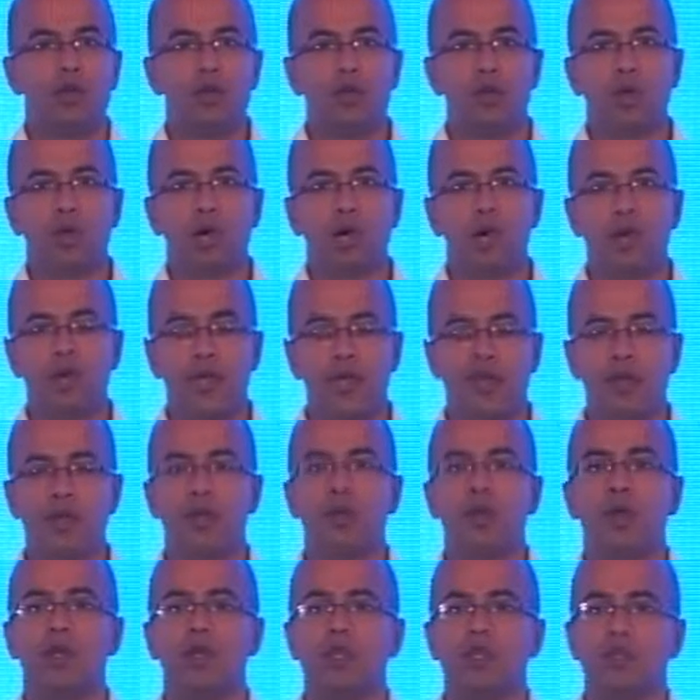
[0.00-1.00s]
to a
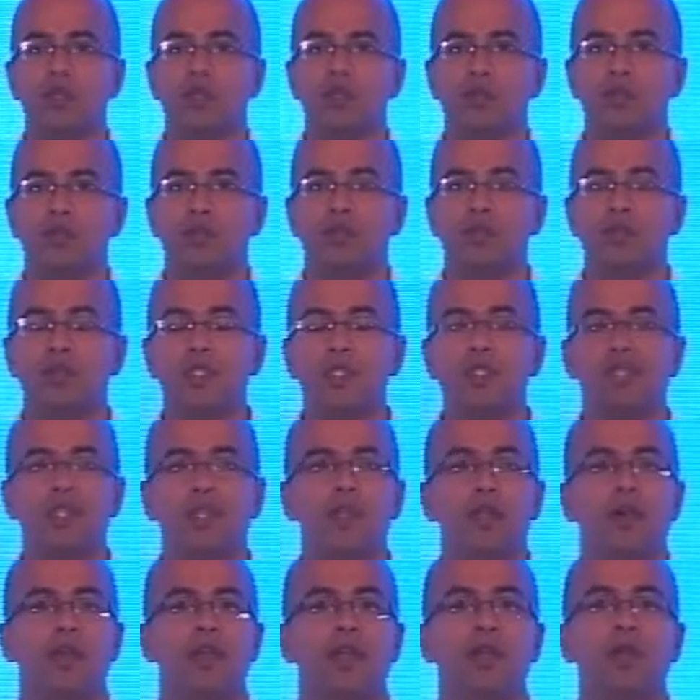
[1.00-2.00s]
higher-end audience, within
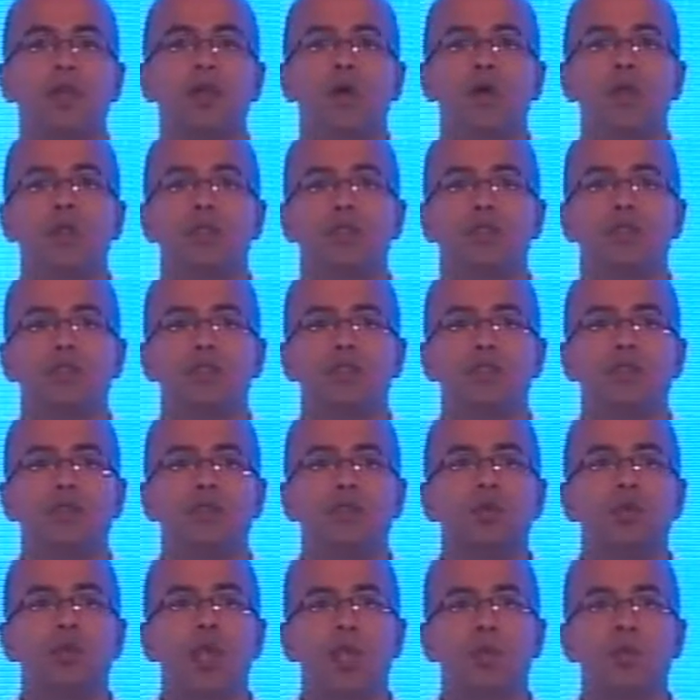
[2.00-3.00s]
that higher-end audience,
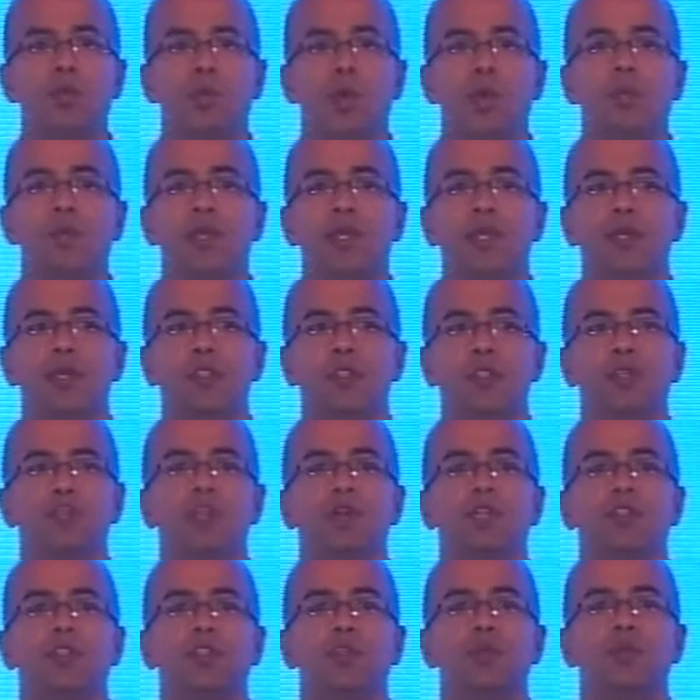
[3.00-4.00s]
you can probably
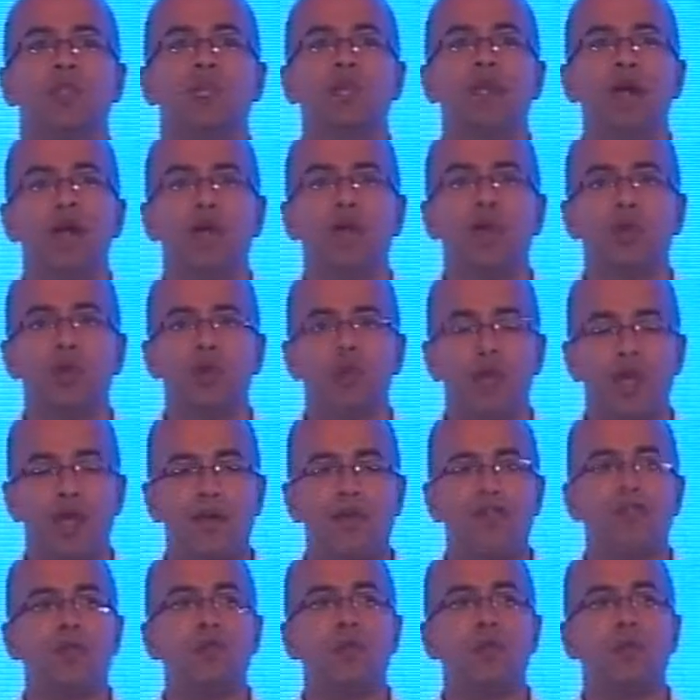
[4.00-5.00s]
customize it to the guy who
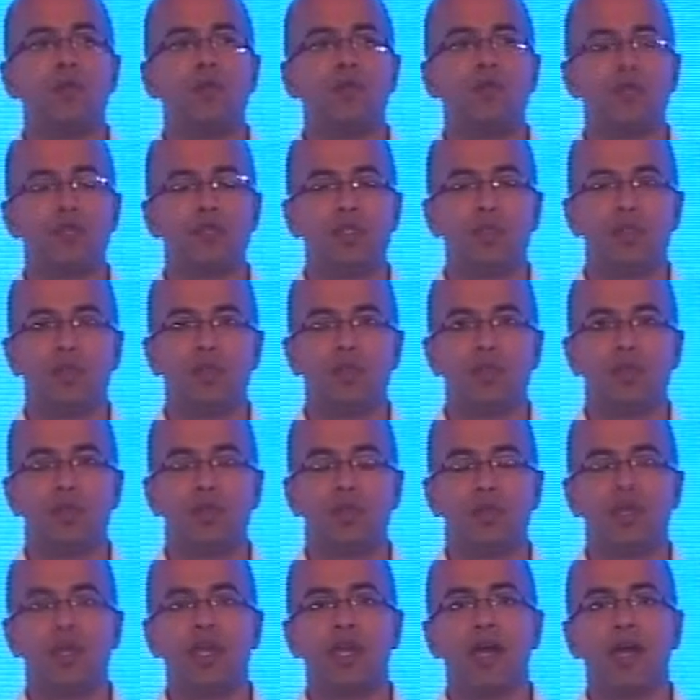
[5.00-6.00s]
travels more often,
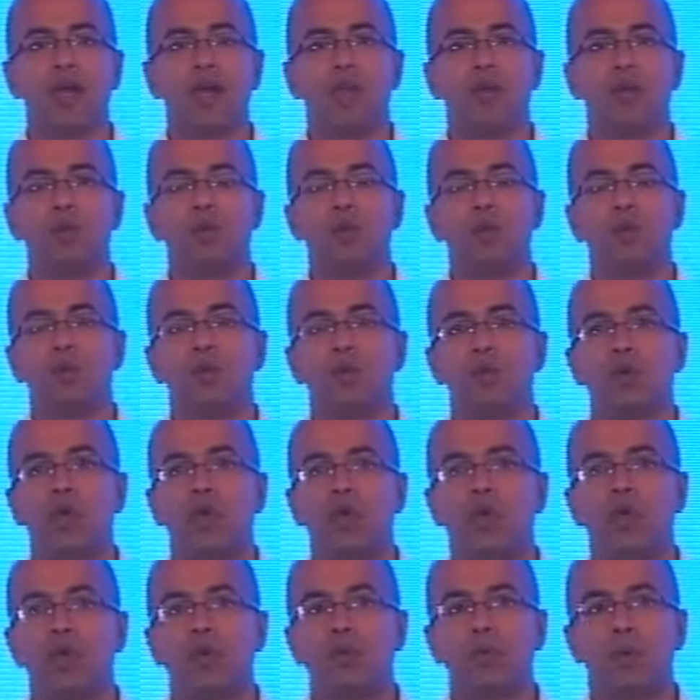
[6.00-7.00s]
to the guy who
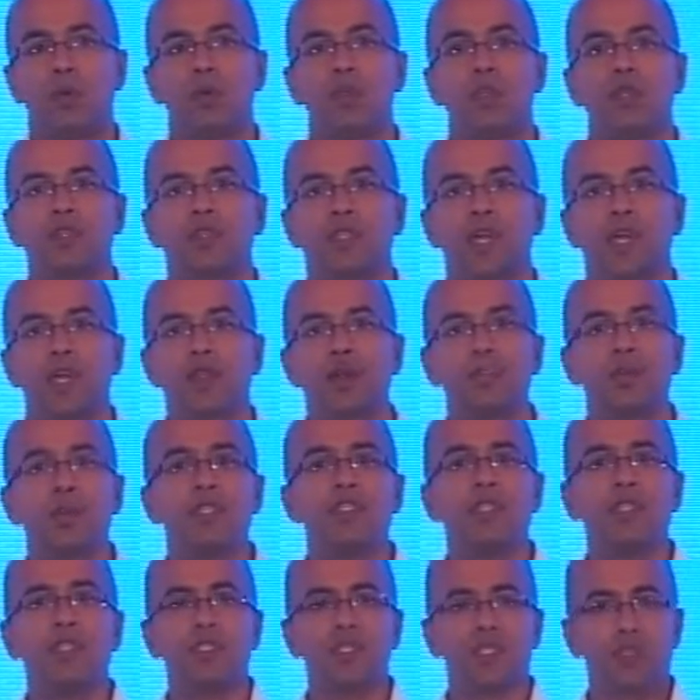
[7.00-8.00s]
probably is running a
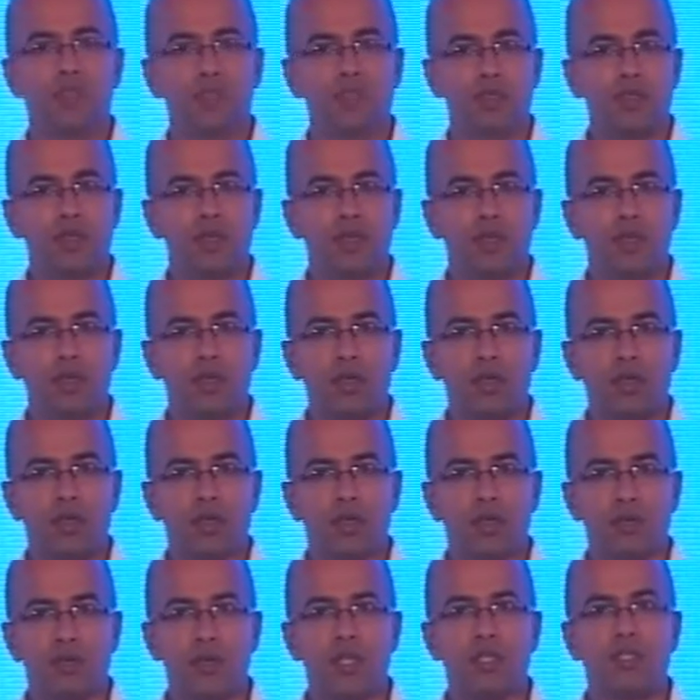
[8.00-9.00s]
business,
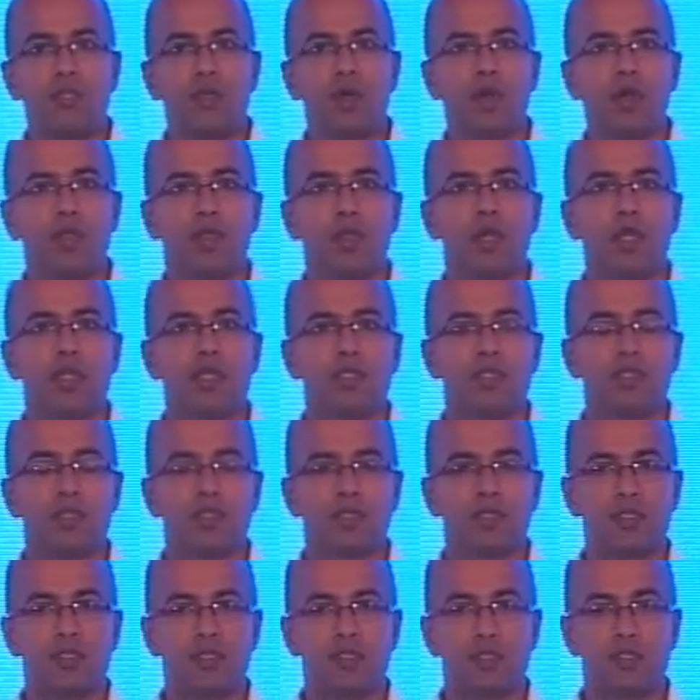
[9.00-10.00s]
based on the
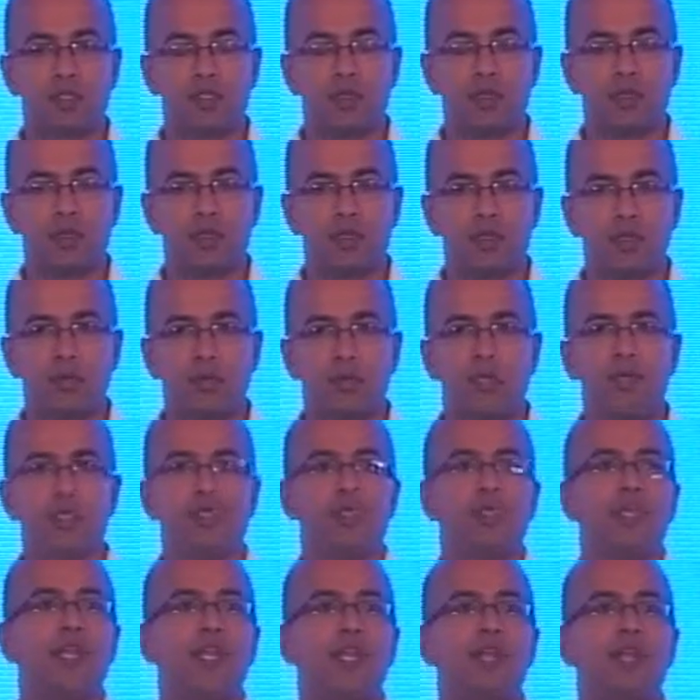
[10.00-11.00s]

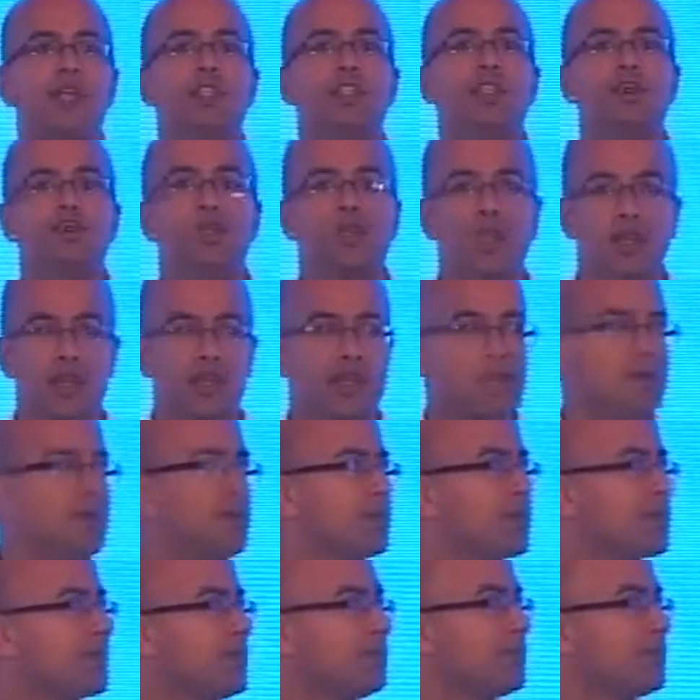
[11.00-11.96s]
data that you've collected.